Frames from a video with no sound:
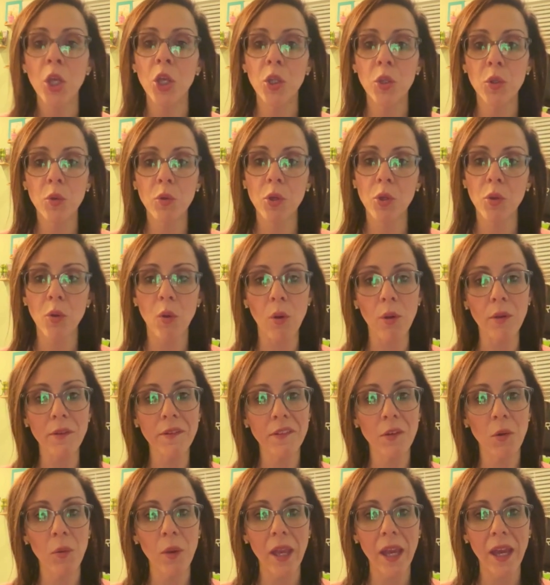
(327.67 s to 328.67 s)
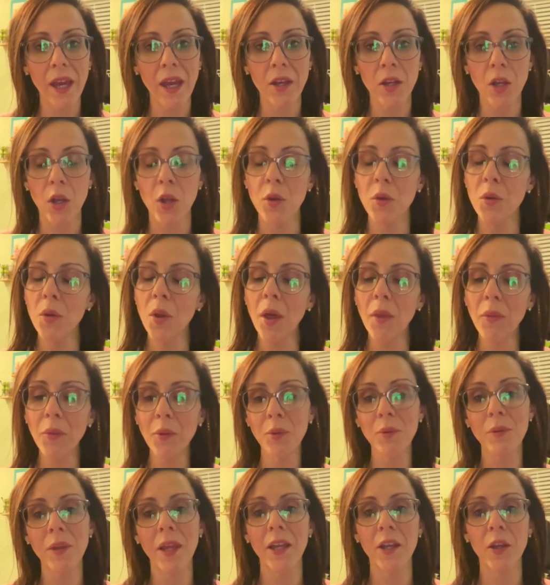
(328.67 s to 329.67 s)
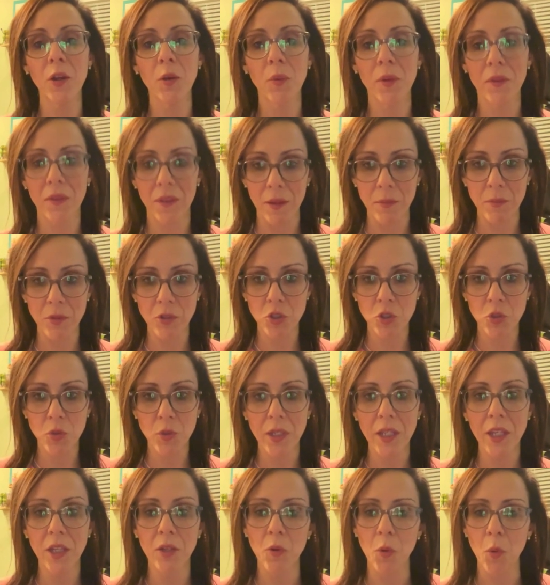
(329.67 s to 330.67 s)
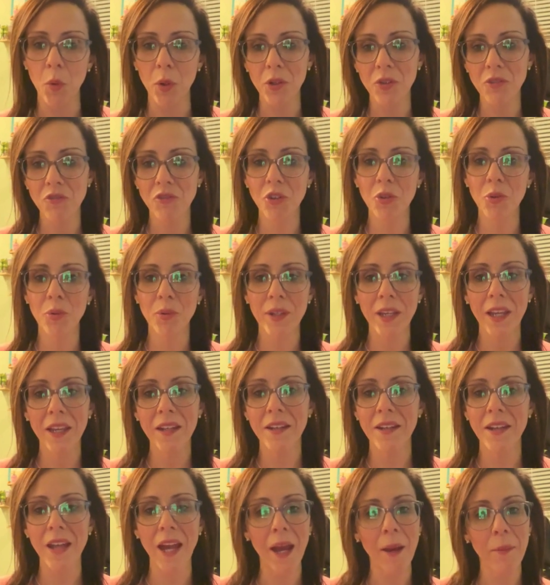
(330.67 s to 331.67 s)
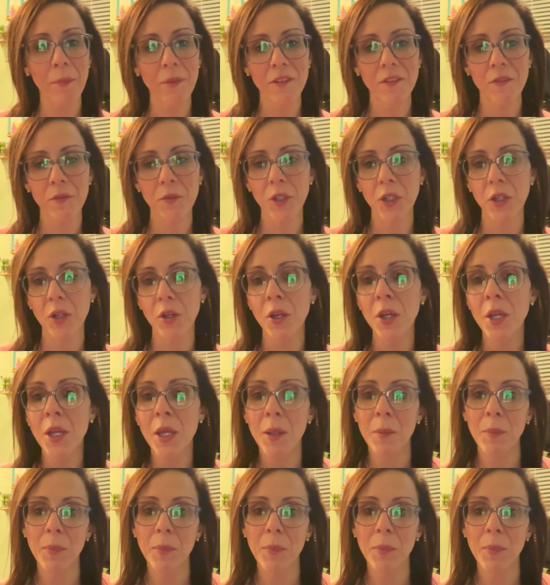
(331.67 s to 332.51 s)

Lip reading: You can also add another layer with imagery in order to create an atmosphere,